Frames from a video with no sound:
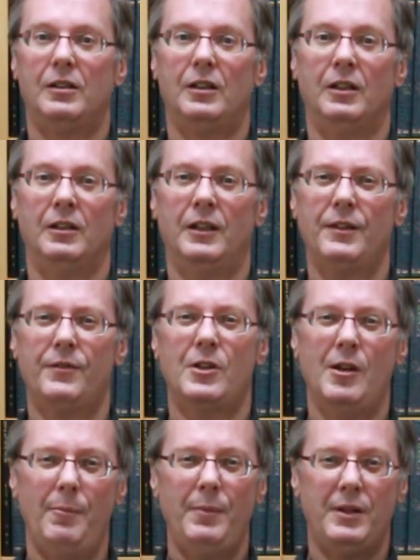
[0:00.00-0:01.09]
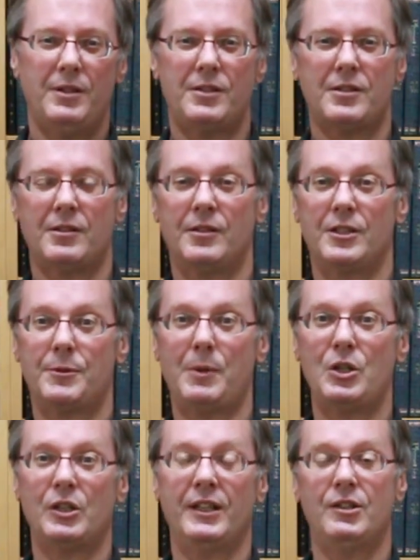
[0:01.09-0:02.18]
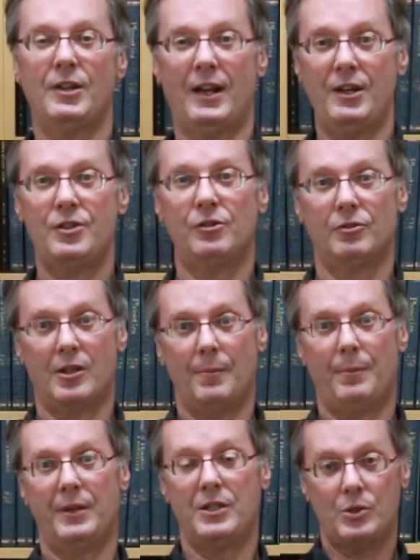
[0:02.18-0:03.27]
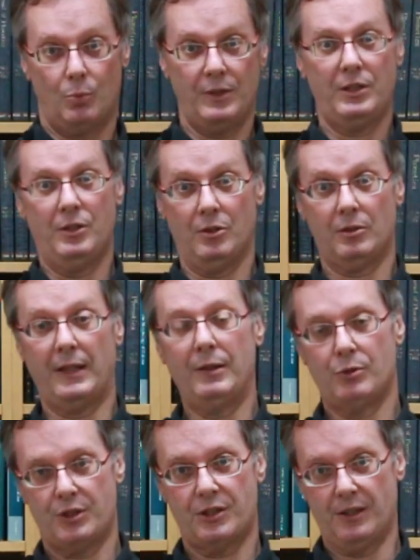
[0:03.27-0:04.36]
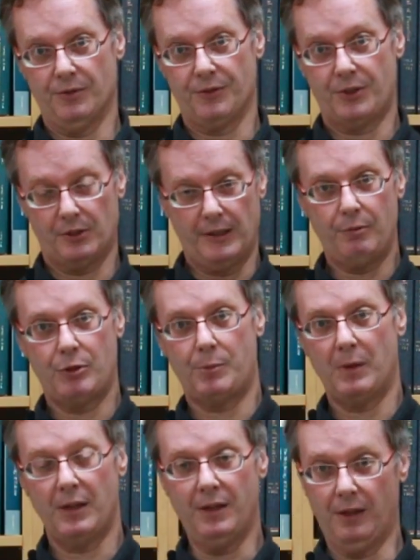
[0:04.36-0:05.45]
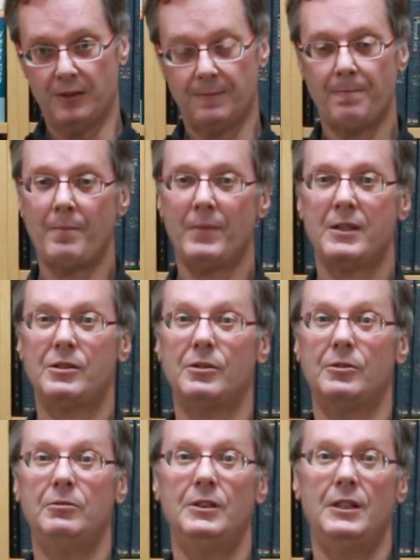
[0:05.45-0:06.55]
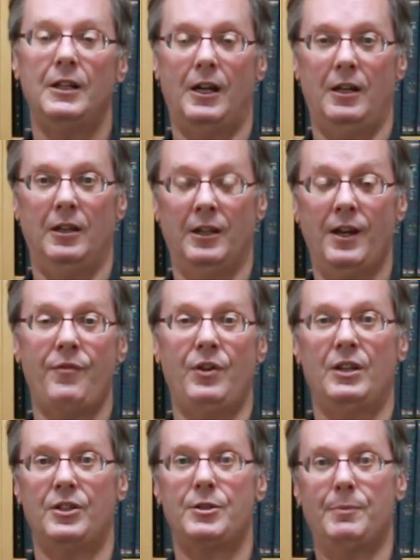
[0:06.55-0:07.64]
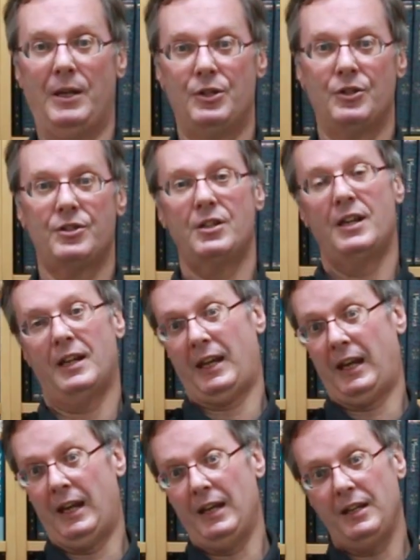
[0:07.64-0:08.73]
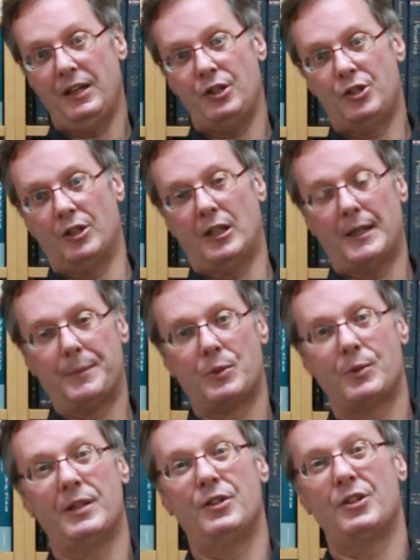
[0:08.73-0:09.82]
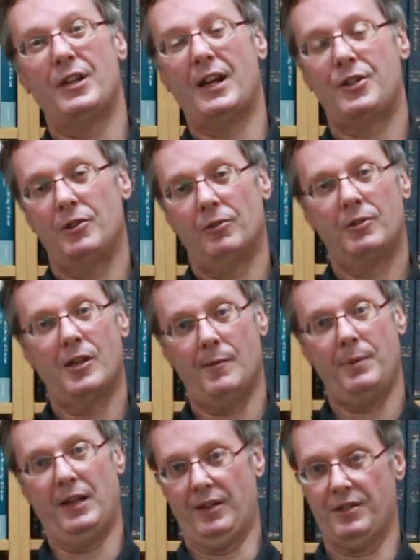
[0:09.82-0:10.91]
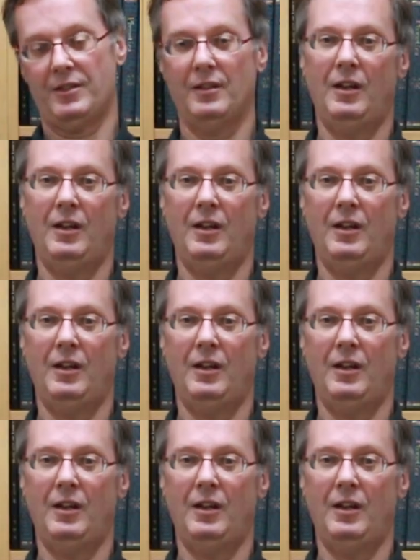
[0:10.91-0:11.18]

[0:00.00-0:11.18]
a lot of companies, especially international companies, want your language skills, your language abilities. So a lot of English majors can get jobs with international companies,